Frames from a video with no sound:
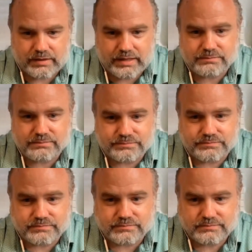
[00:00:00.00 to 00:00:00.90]
Okay?
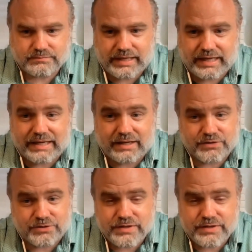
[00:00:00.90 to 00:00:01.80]
And if
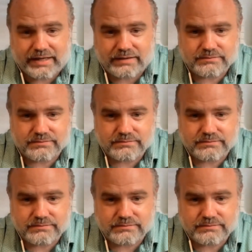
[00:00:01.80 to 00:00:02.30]
you do that,